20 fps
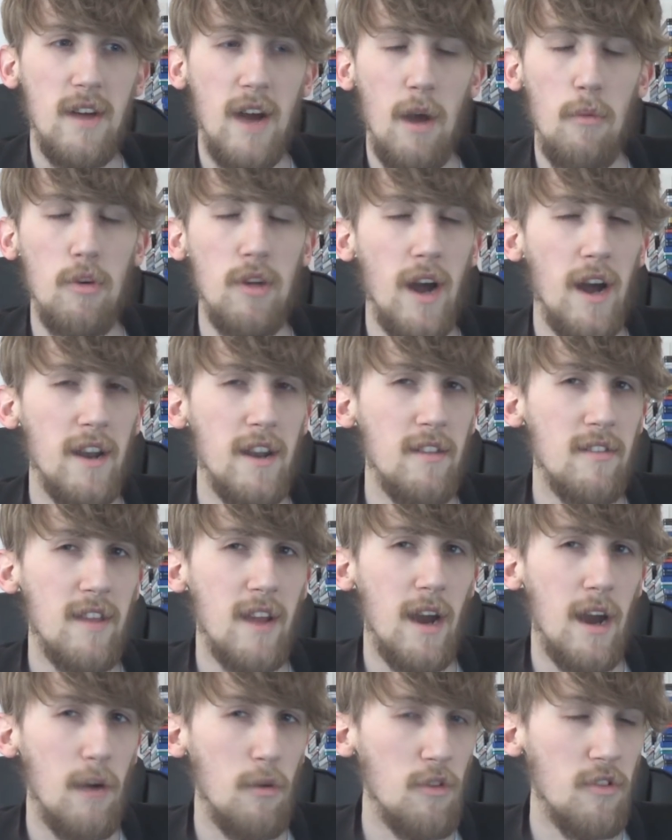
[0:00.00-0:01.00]
I didn't
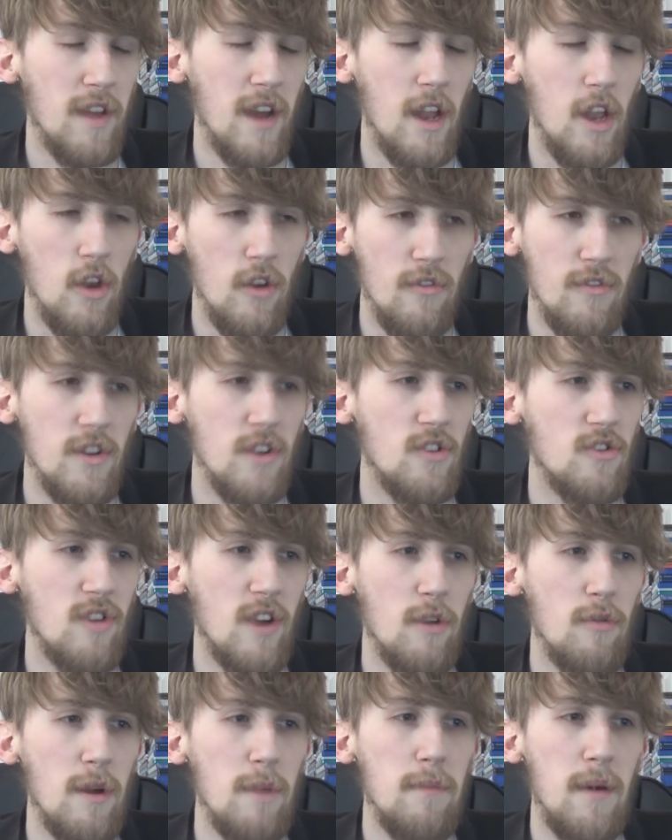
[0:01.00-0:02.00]
say I wouldn't say I loved her
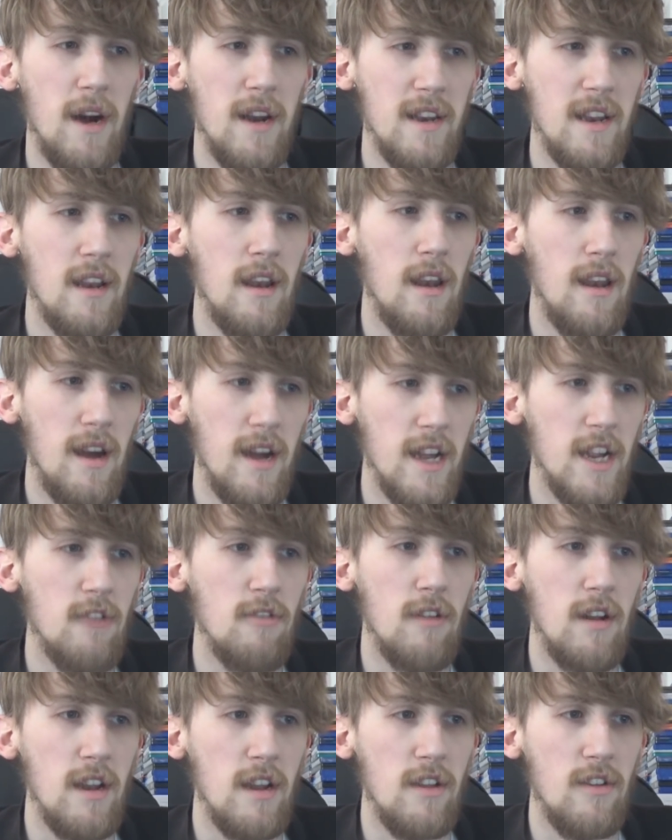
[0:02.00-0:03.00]
straight away, but I did like
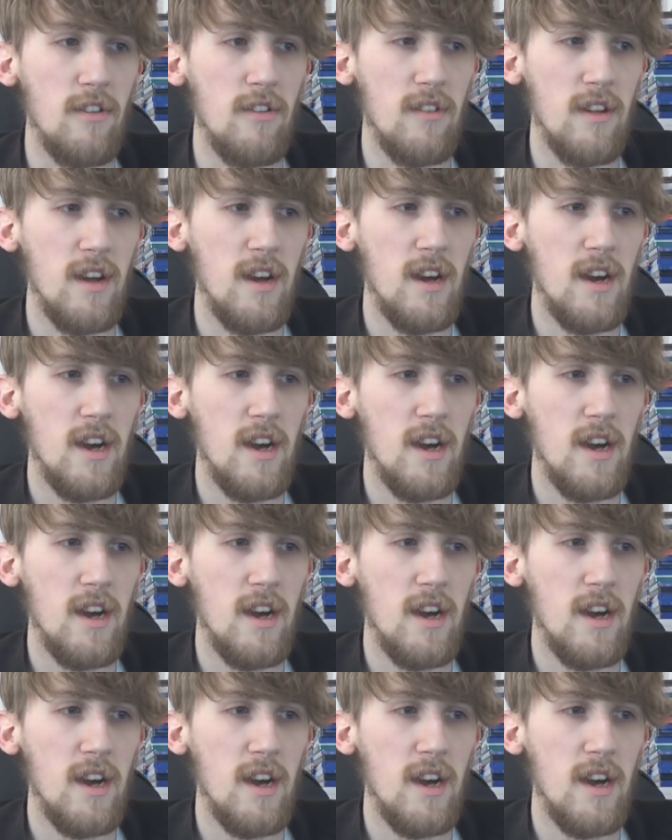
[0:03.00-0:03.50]
her at least.